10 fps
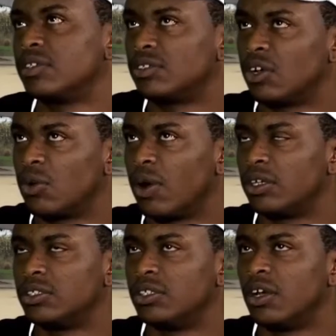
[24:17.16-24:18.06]
started
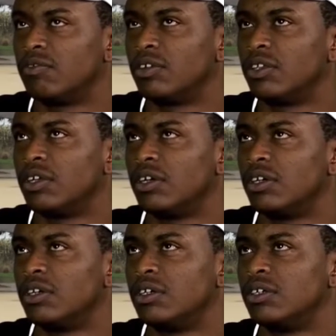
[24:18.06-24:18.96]
watching after
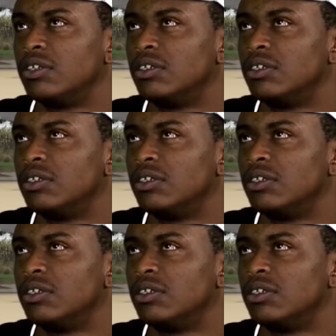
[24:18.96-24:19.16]
the,